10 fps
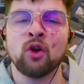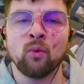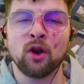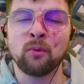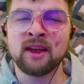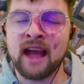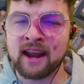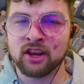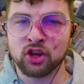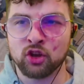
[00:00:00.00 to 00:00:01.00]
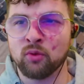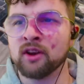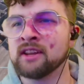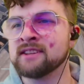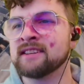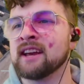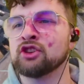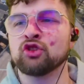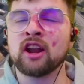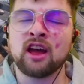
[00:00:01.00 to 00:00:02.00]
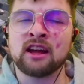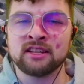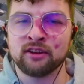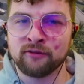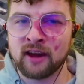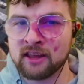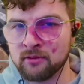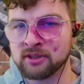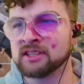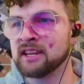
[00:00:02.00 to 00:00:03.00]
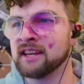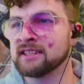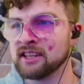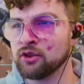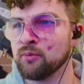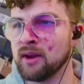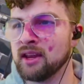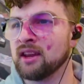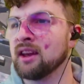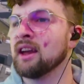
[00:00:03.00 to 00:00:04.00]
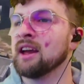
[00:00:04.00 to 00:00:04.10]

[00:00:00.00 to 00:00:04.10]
WhatAWeek added a good one. He said, try to identify the mistakes that you make.